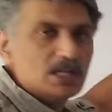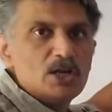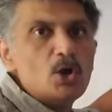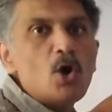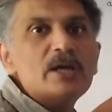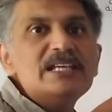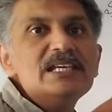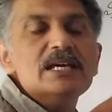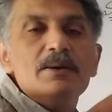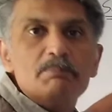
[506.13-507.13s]

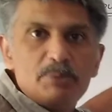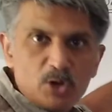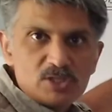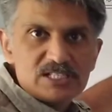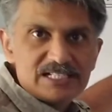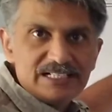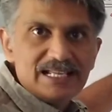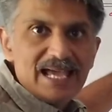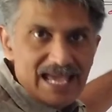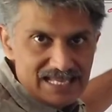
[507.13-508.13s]

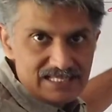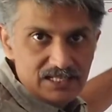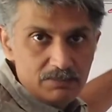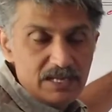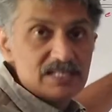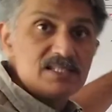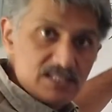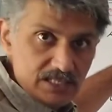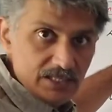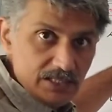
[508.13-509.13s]
Lowry-Bronsted acid-base
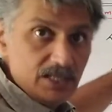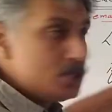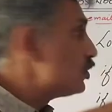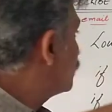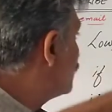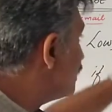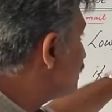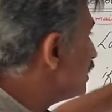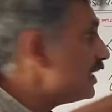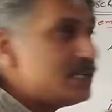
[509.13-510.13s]
theory. So this
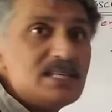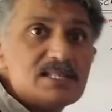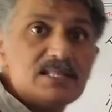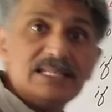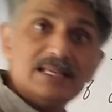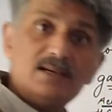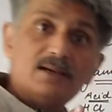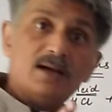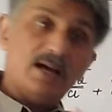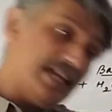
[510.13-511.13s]
theory is
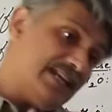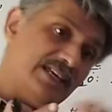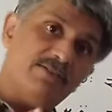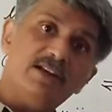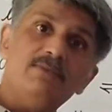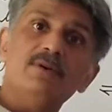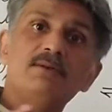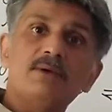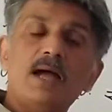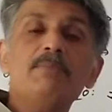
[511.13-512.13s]
again given,
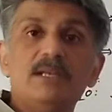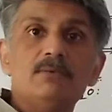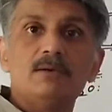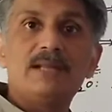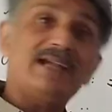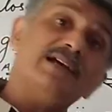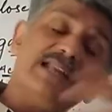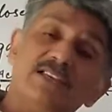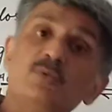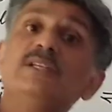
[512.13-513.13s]

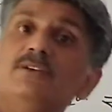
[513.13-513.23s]
recognized with